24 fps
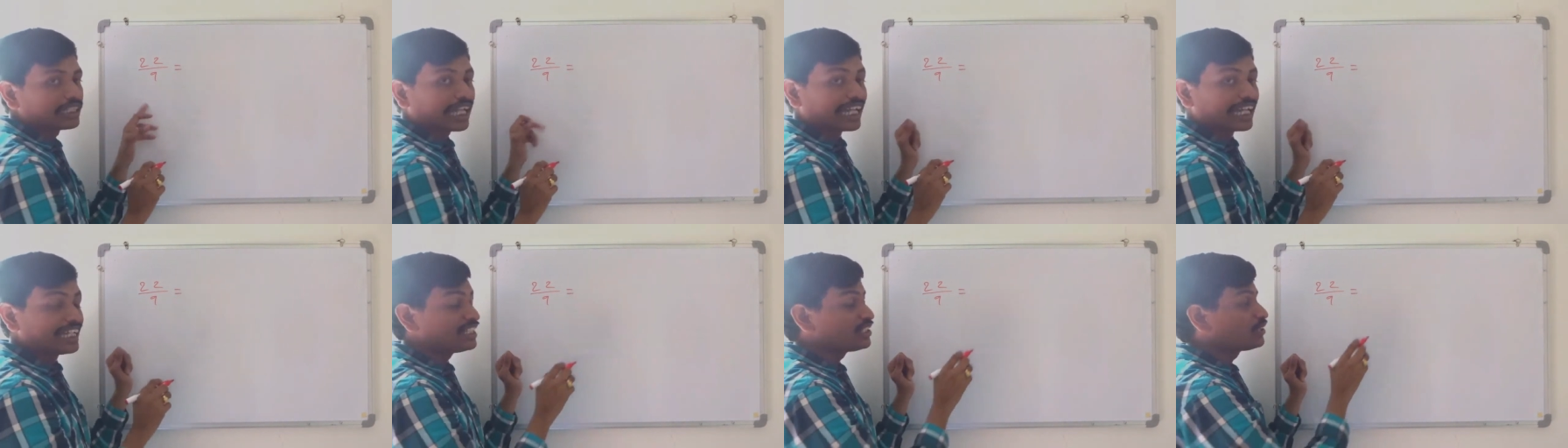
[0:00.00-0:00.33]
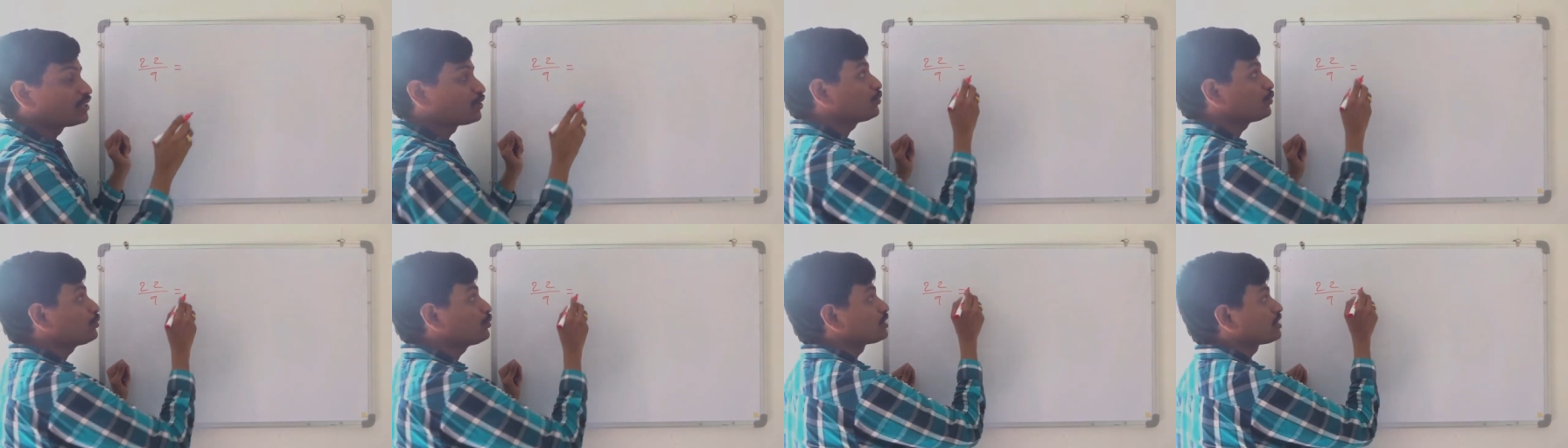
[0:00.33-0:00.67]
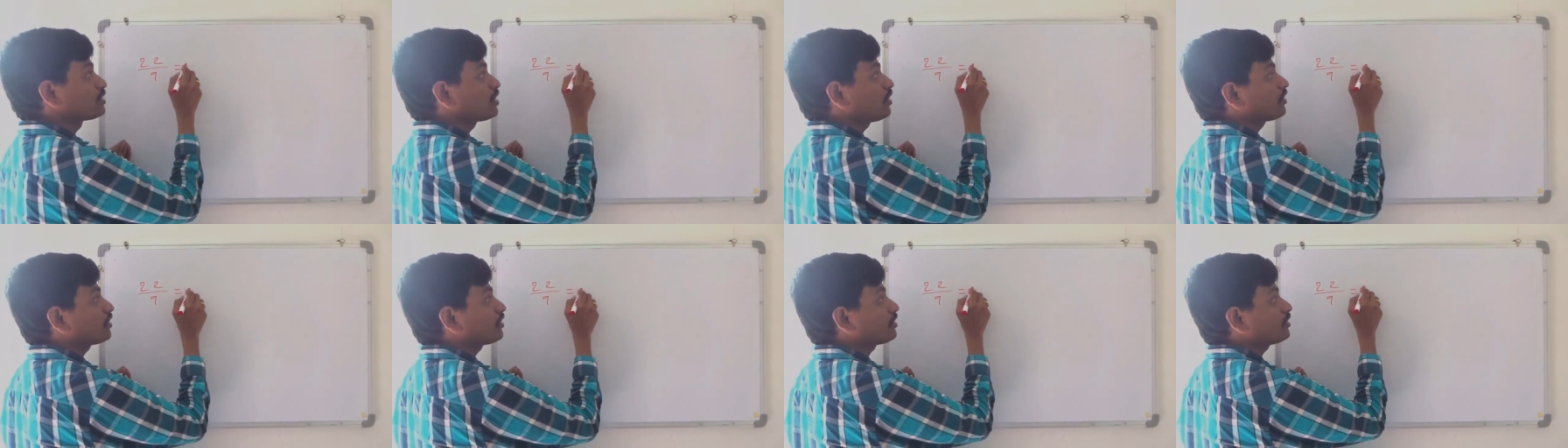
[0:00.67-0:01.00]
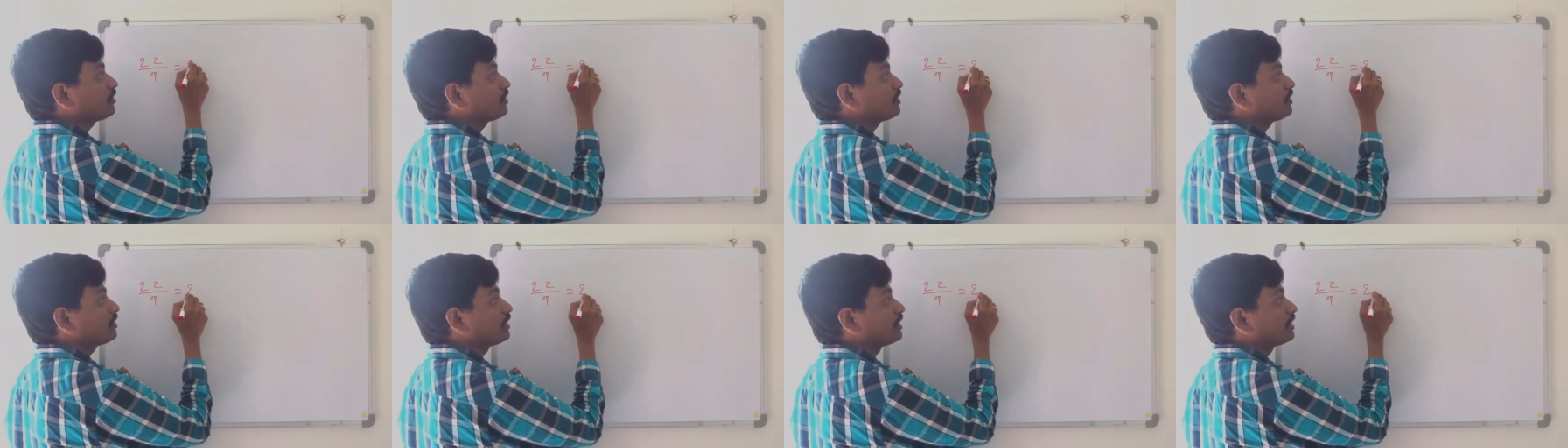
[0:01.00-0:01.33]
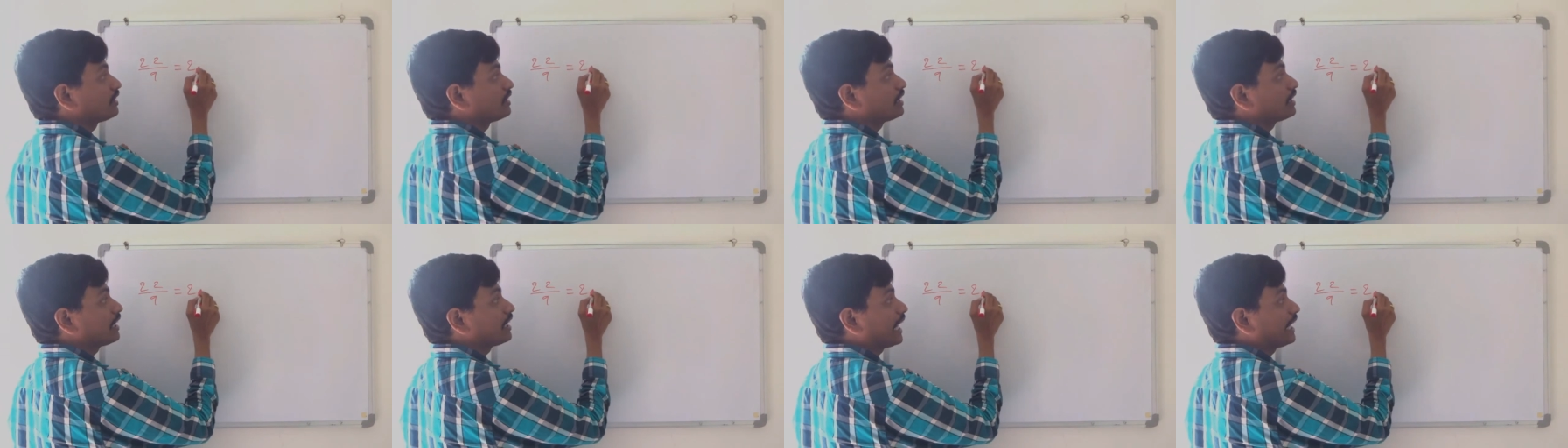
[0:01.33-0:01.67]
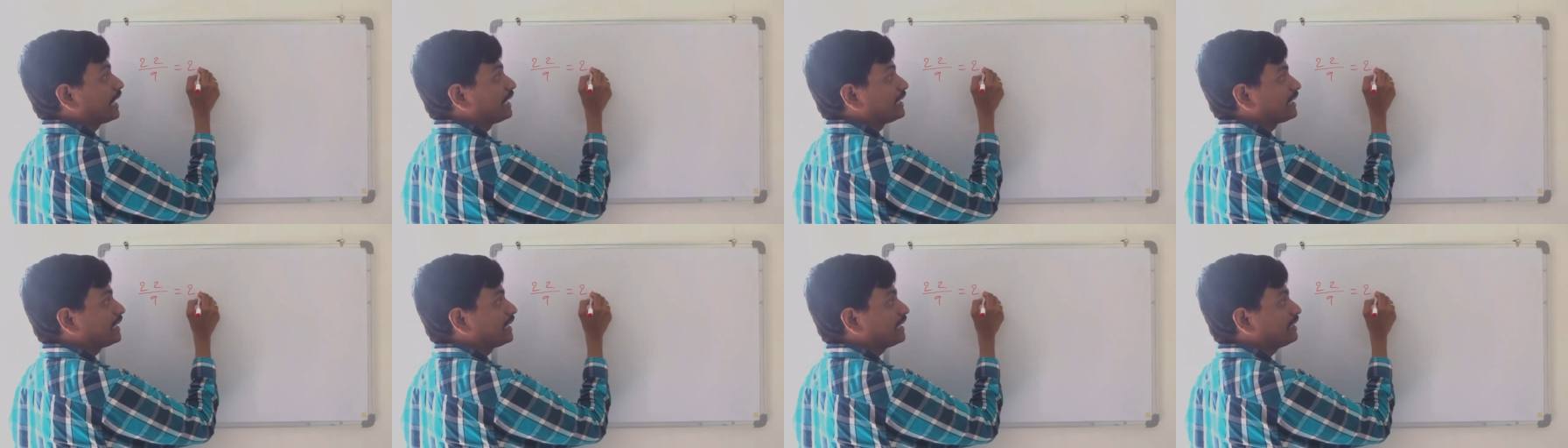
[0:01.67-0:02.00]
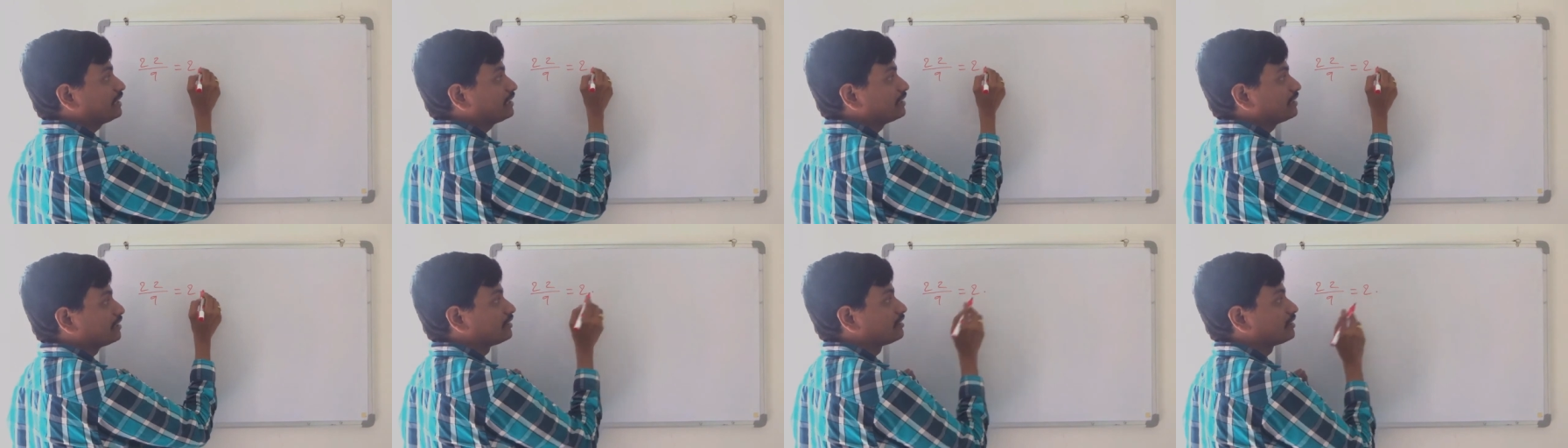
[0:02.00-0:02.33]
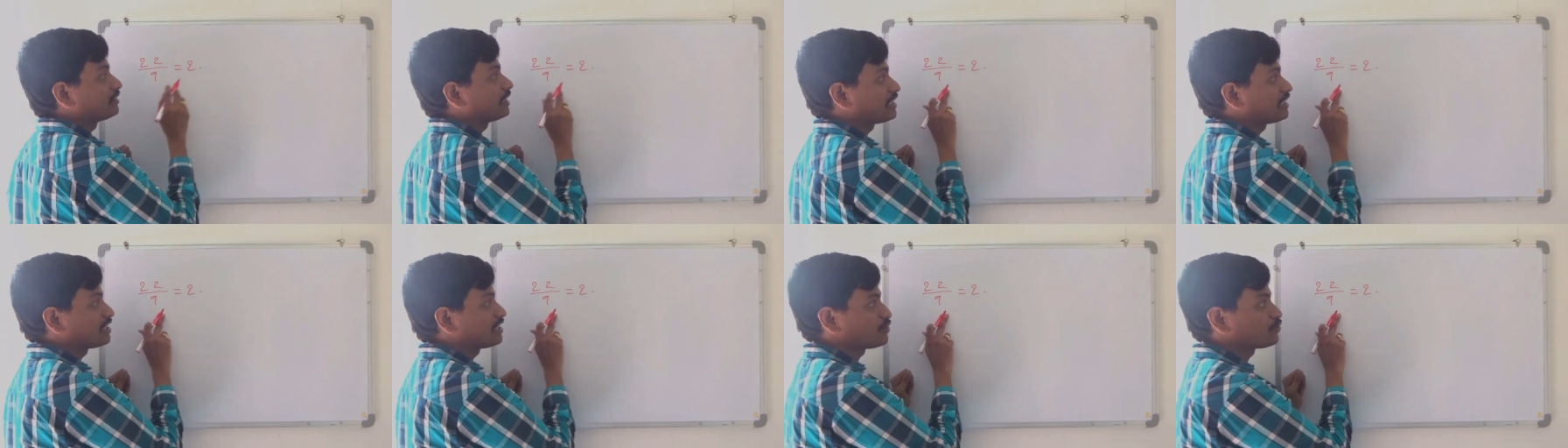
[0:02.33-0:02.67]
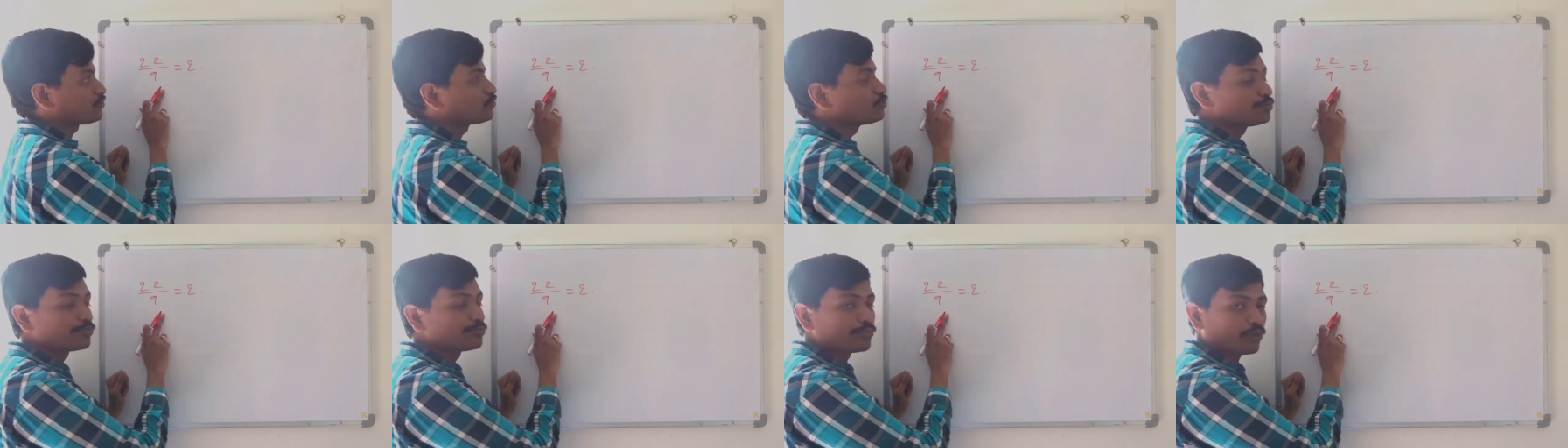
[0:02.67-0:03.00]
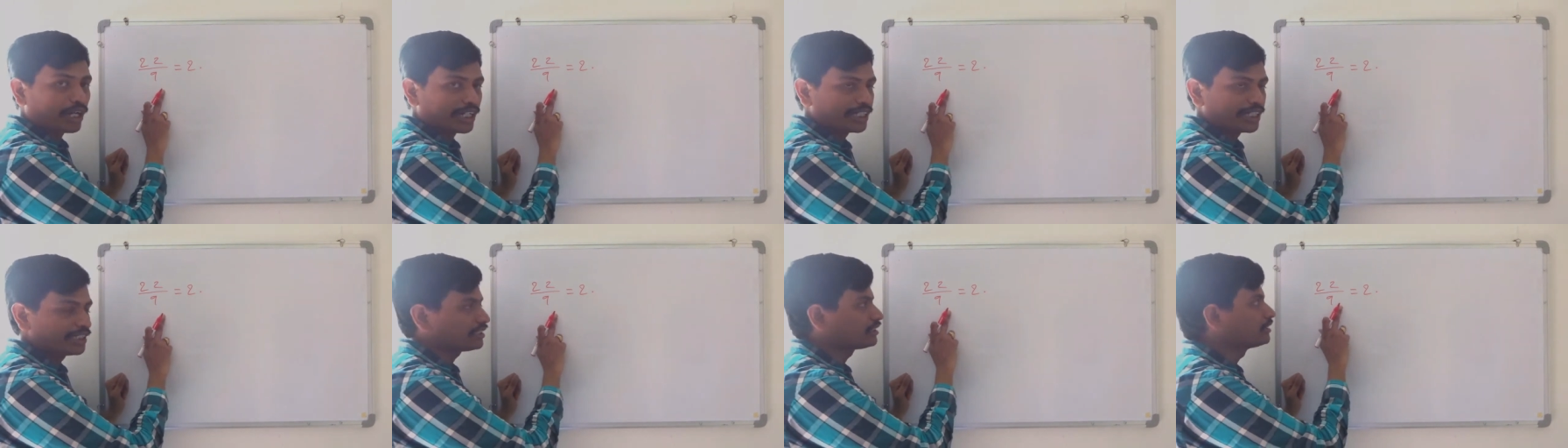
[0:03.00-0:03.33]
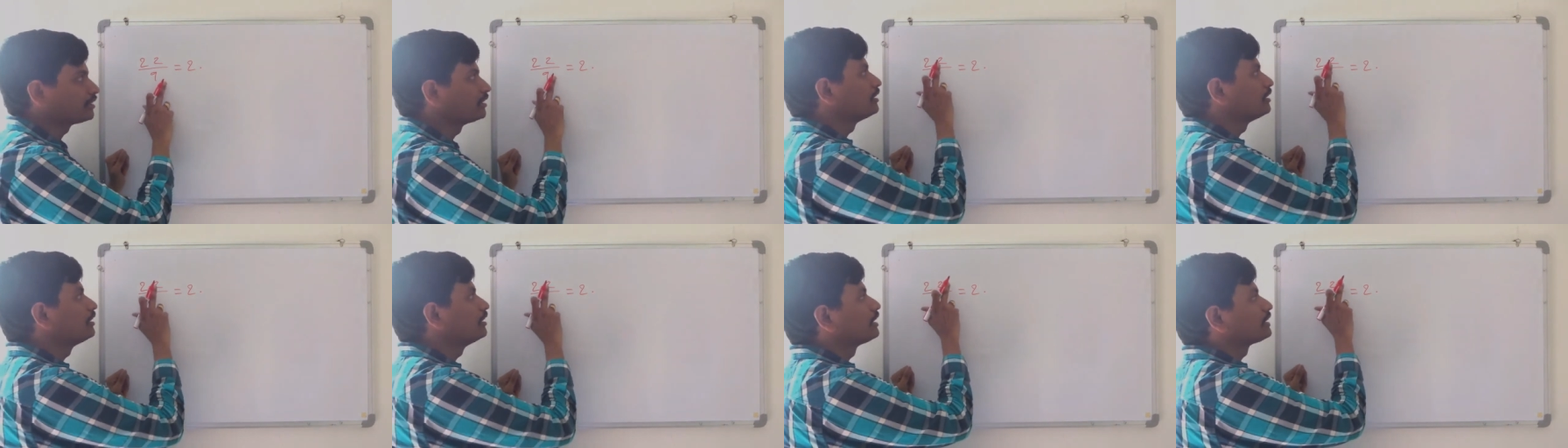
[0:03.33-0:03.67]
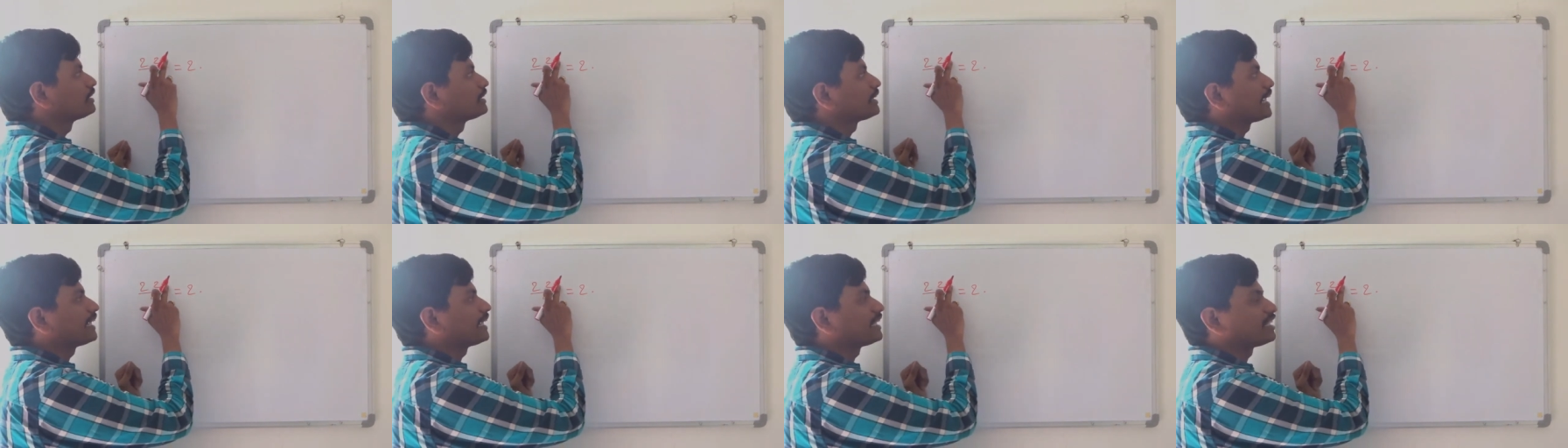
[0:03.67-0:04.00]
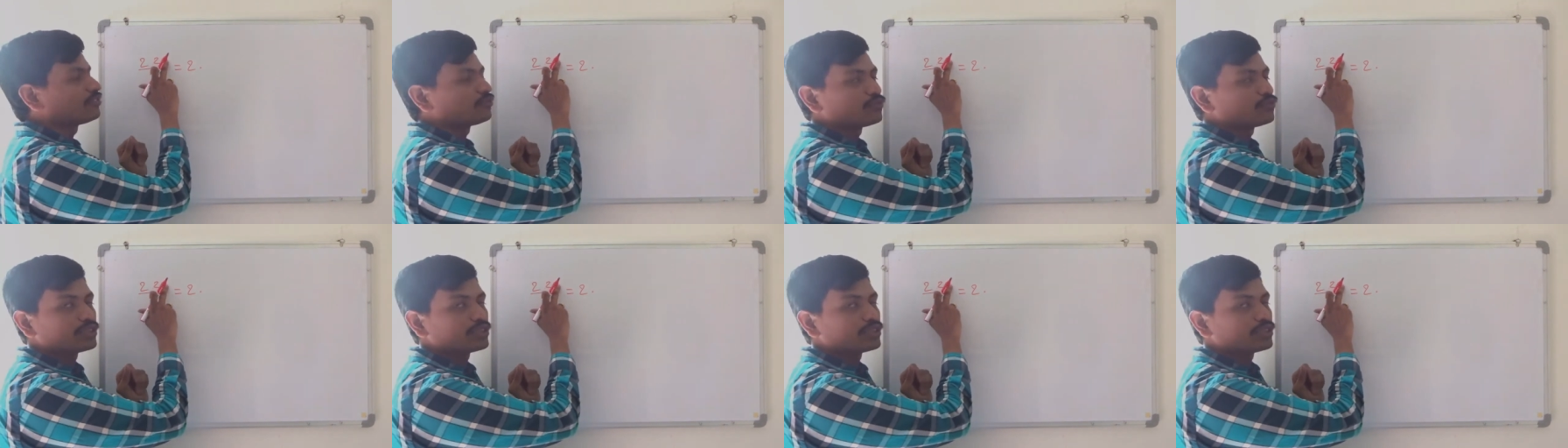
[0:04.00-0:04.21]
9 2s are 18, that is 2.18.